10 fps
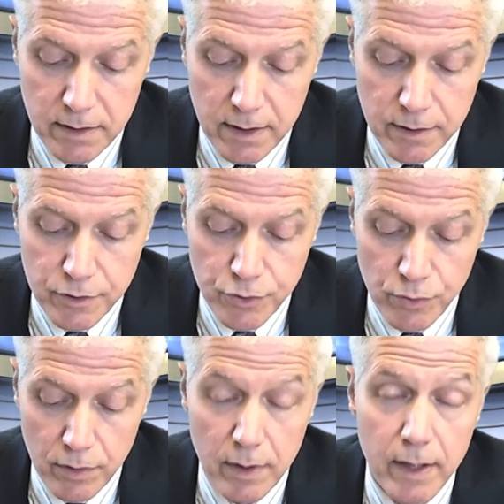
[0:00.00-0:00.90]

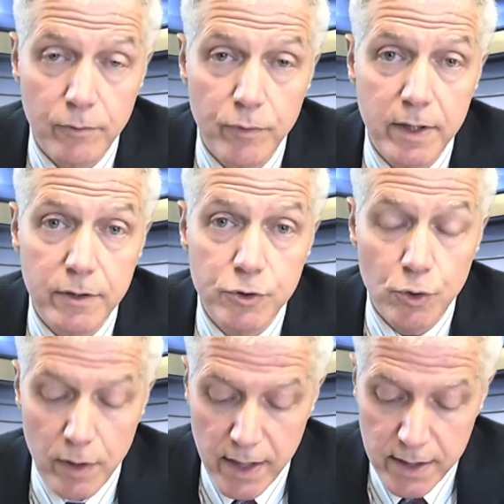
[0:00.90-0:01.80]
insurer and
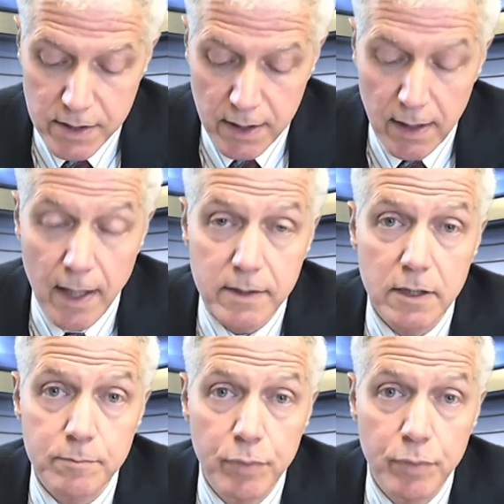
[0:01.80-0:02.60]
reinsurer Hiscox has